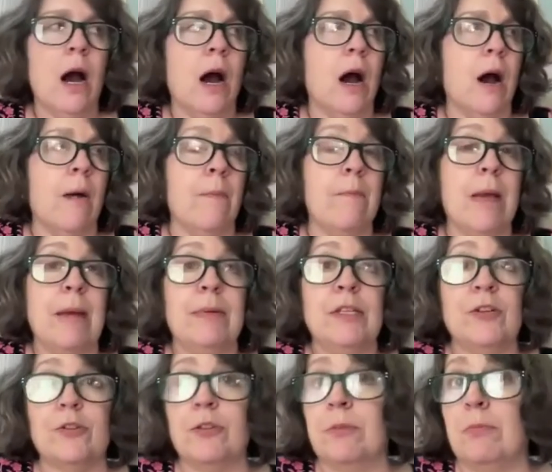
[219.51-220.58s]
Maybe
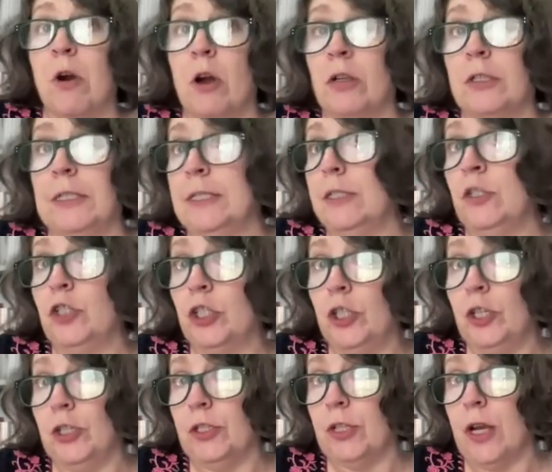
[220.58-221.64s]
there's some Barclays
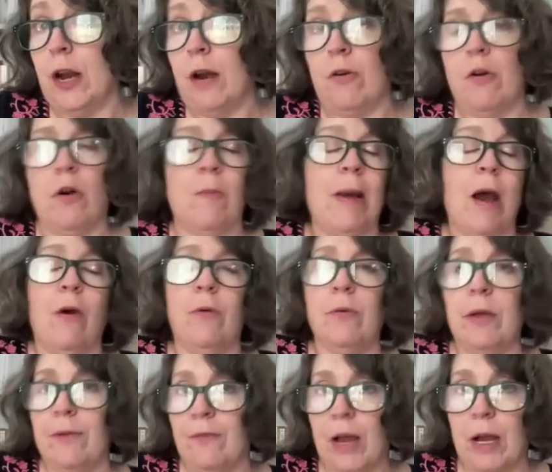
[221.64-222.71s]
insurance that I don't know about.
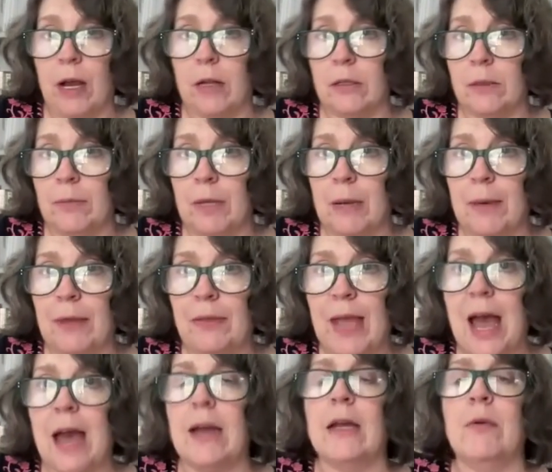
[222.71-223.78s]
If I got something about
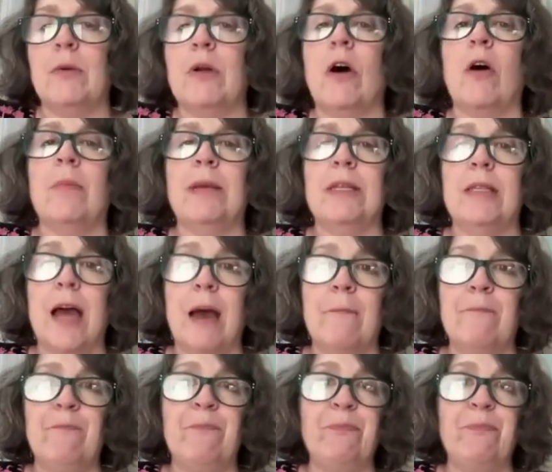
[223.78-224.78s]
that, it would all be that.